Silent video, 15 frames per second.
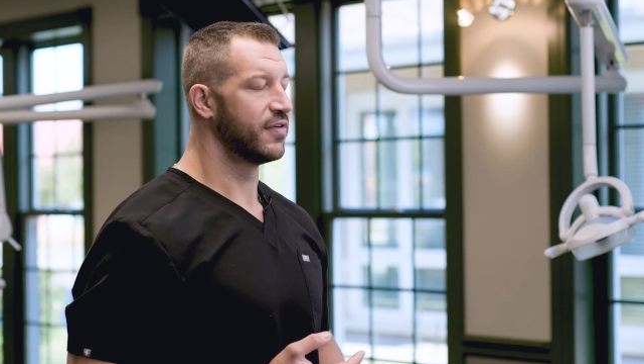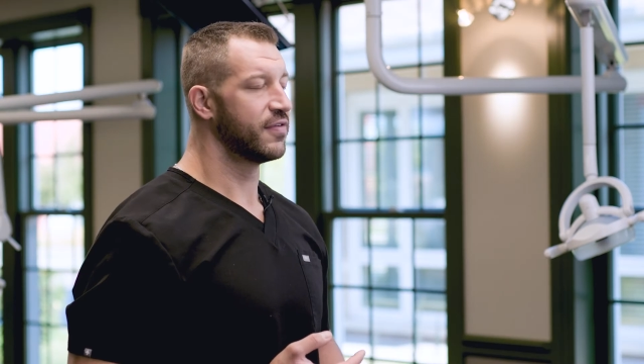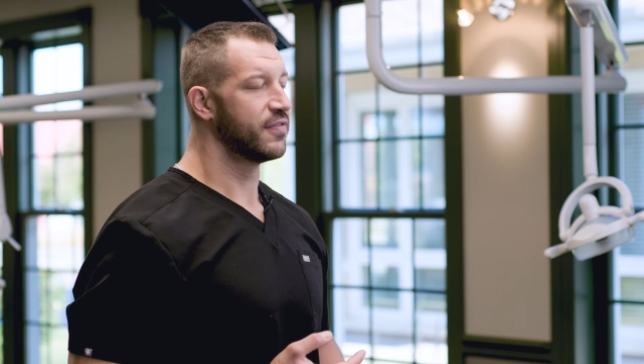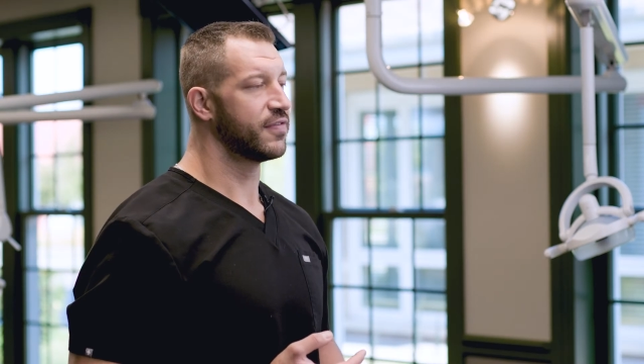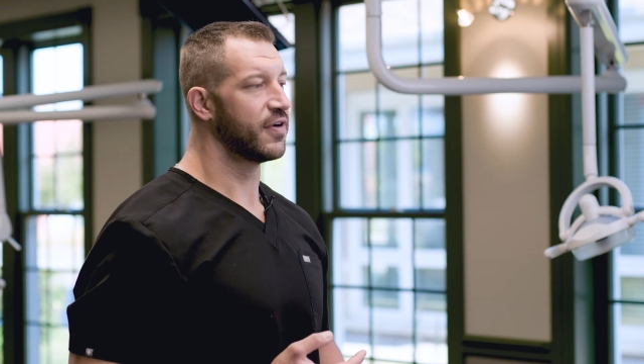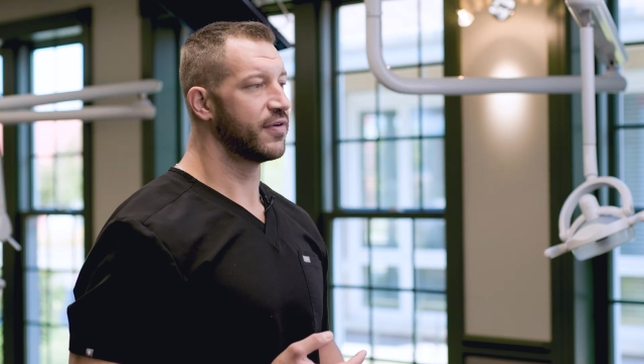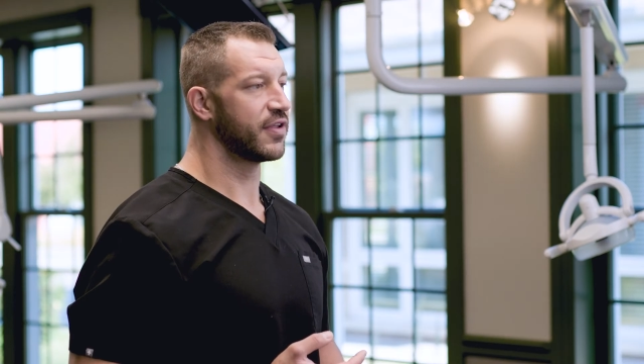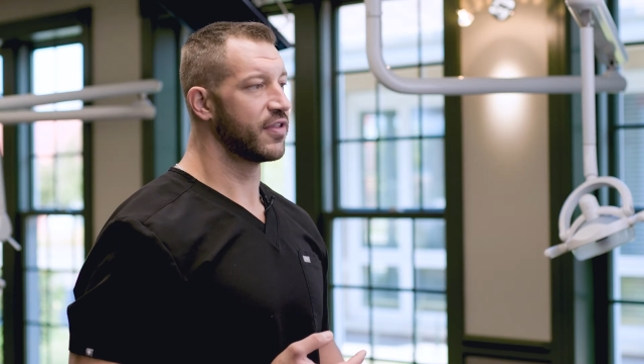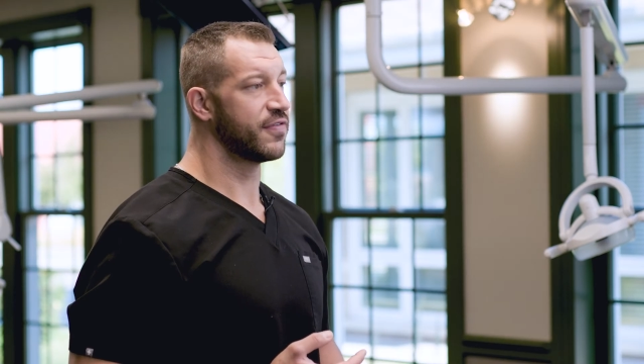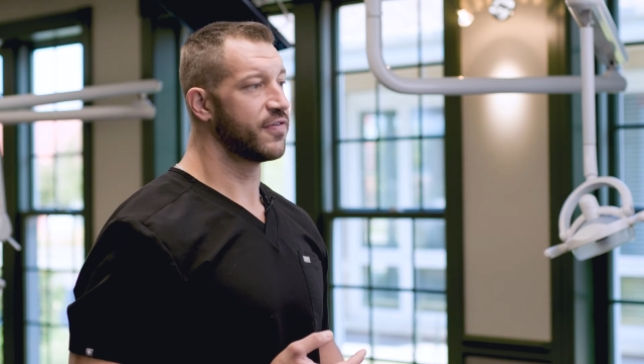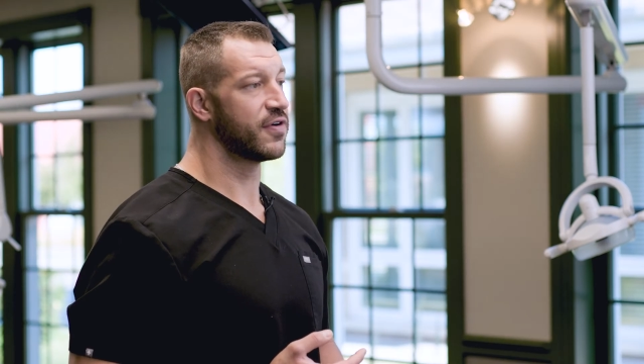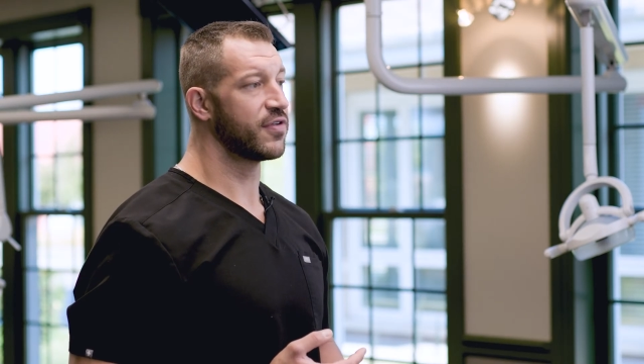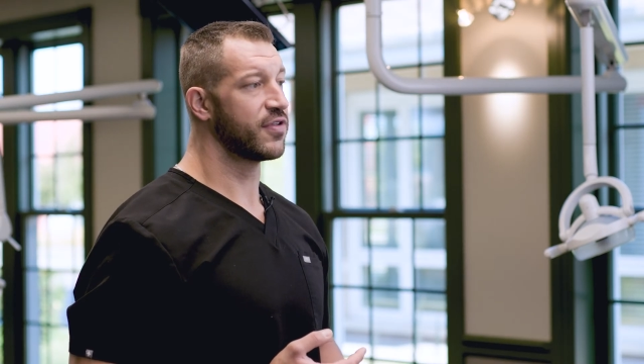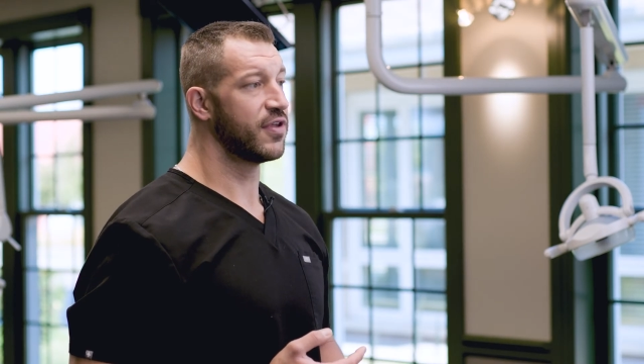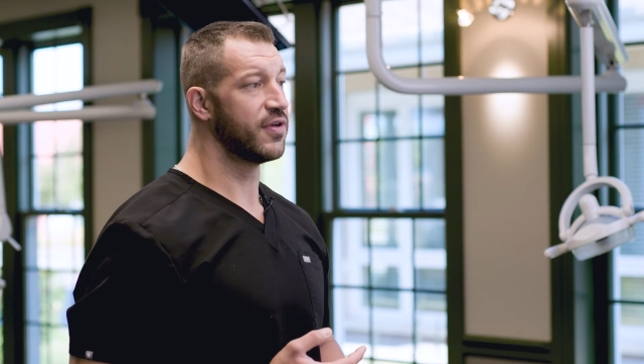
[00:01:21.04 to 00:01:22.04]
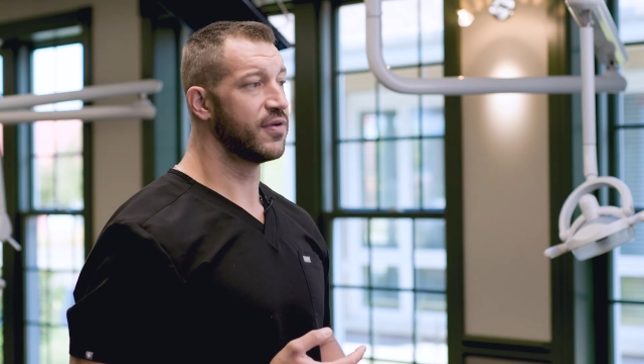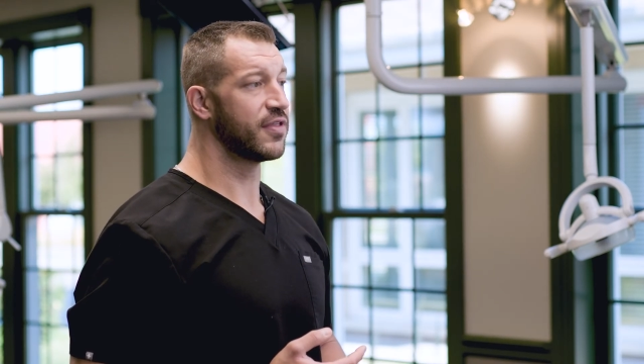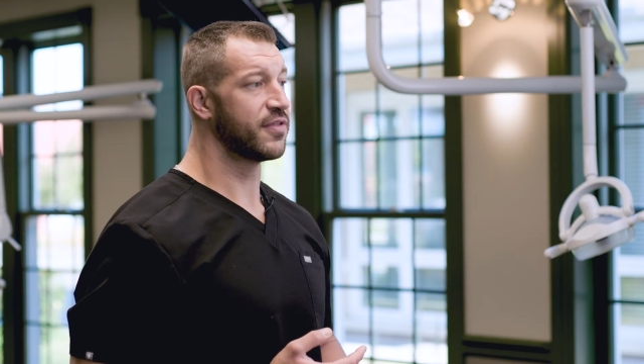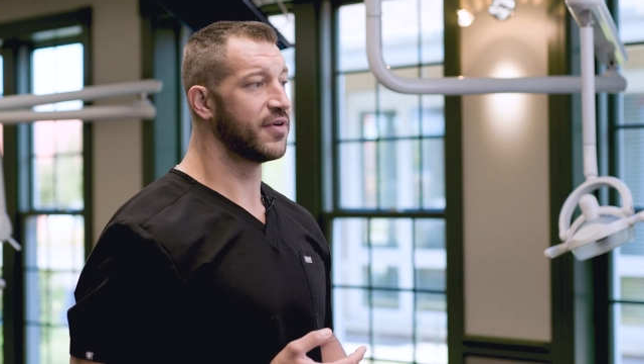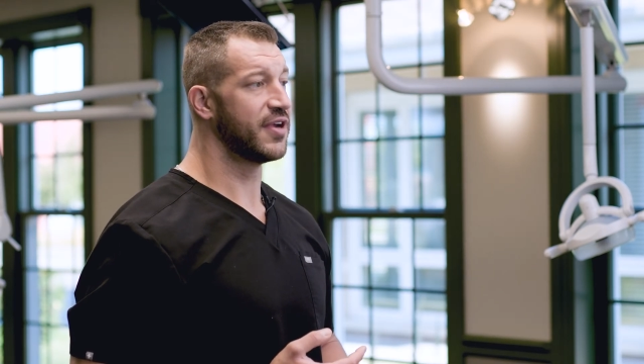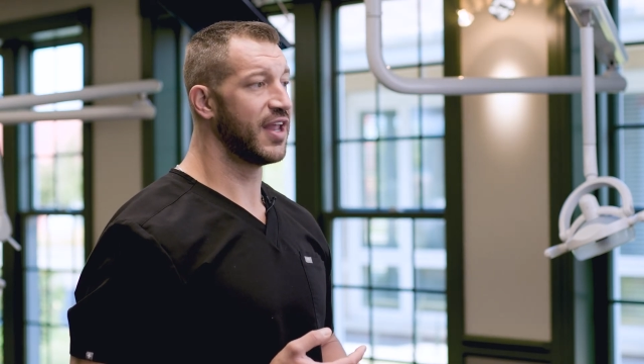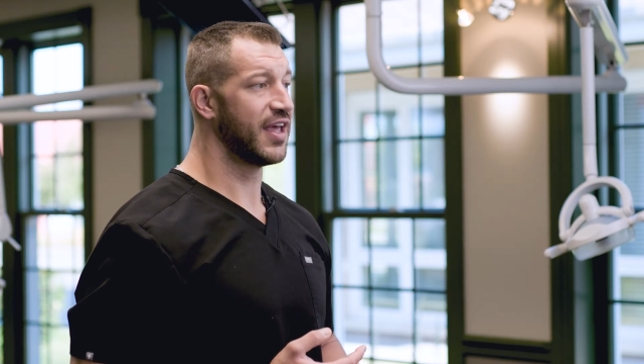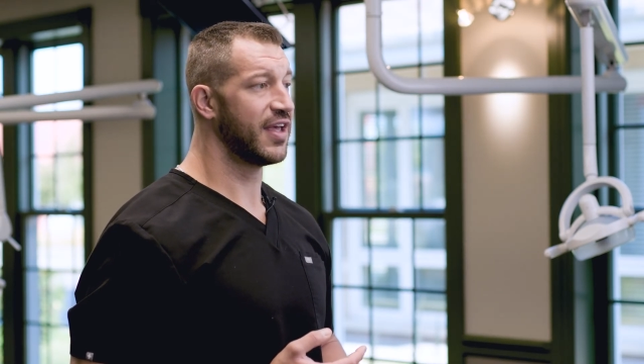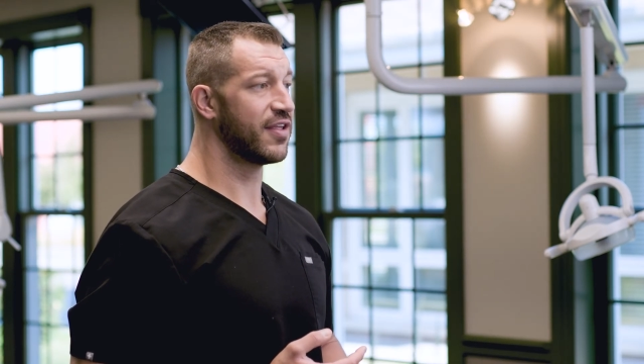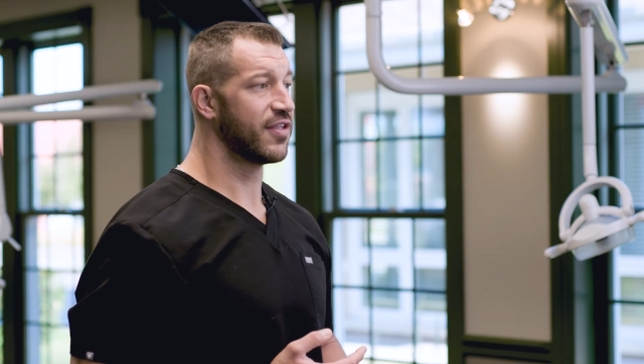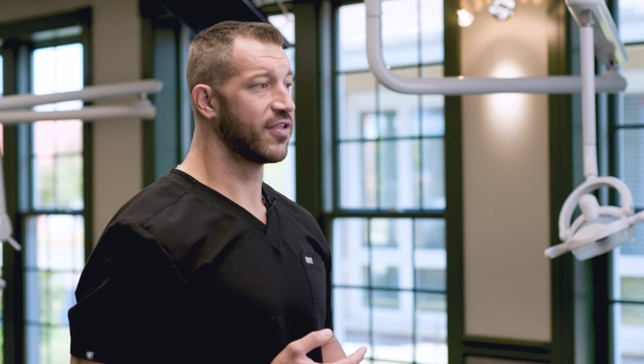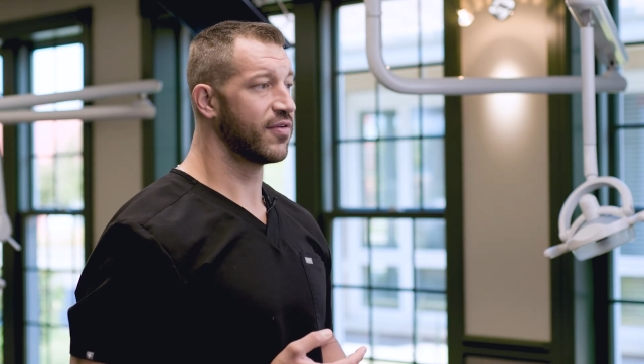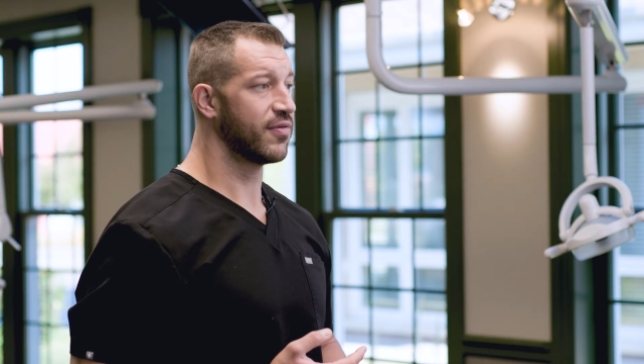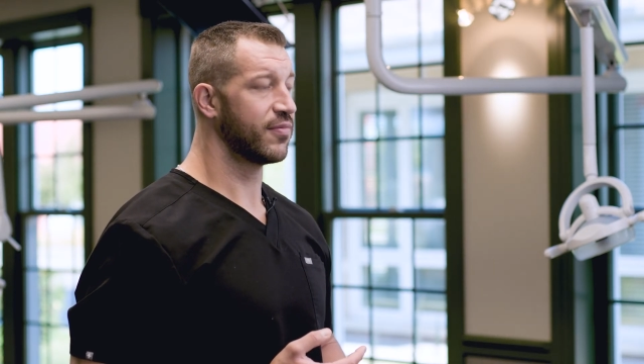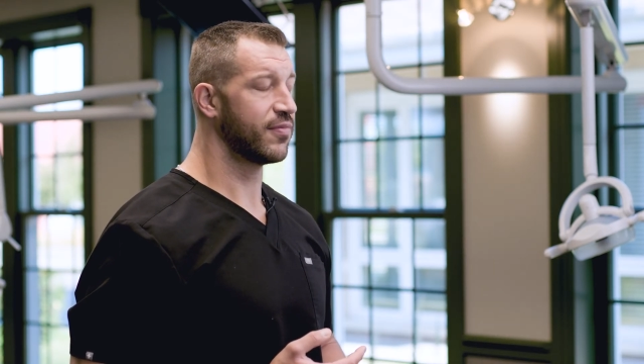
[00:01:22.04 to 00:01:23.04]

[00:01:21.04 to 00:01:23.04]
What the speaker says: Following the first 2 to 3 days,